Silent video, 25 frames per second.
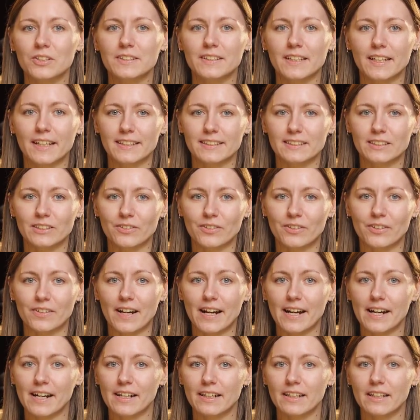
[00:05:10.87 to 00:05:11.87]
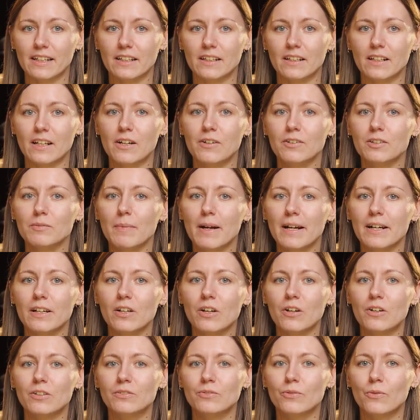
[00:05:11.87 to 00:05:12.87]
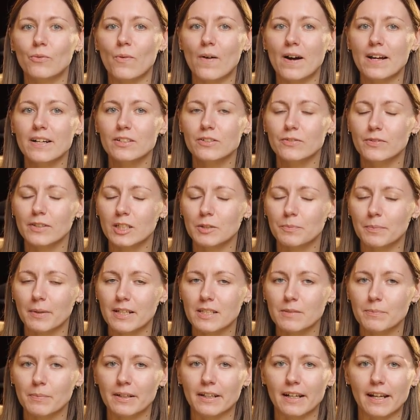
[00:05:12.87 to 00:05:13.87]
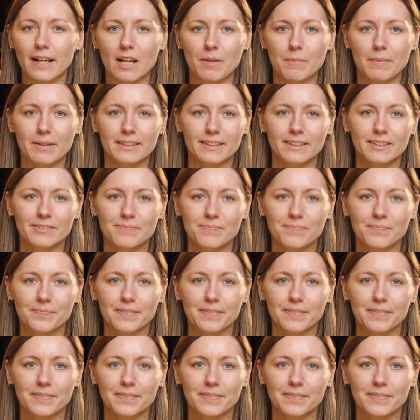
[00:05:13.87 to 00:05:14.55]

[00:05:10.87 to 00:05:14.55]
auto-scans through your hierarchy node by node, one switch press per element.